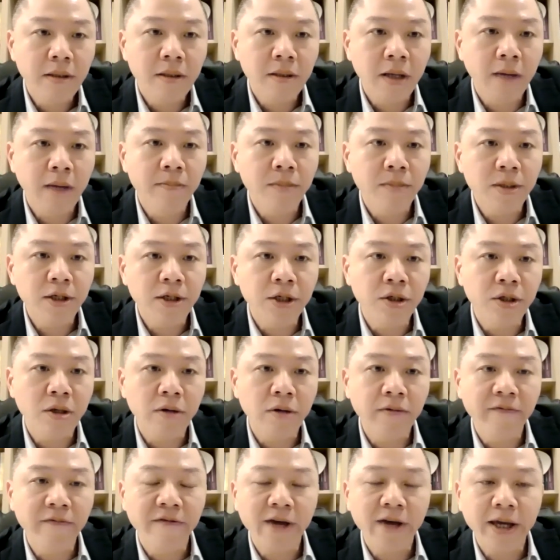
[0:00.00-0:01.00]

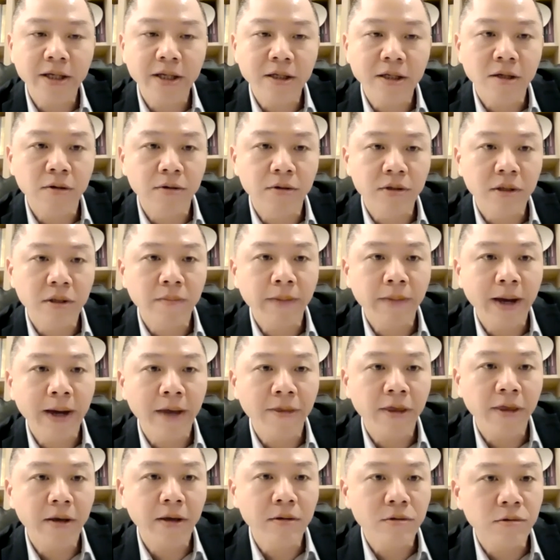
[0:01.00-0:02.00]
commercial vessels
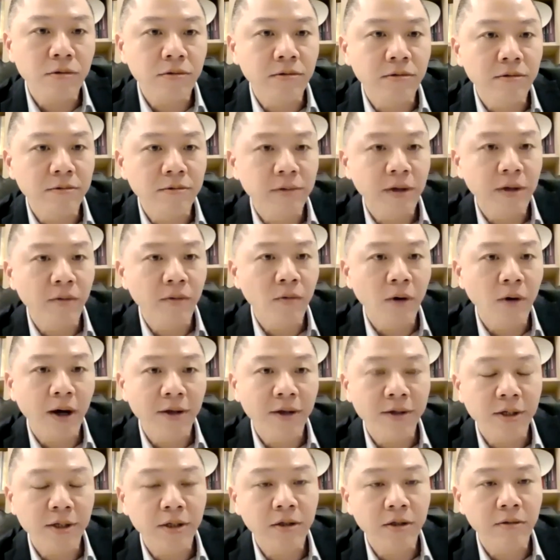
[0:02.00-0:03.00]
passing through the
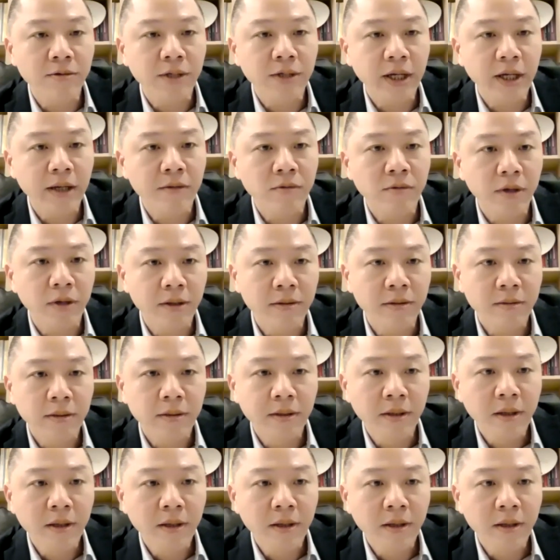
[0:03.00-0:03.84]
waters of Taiwan.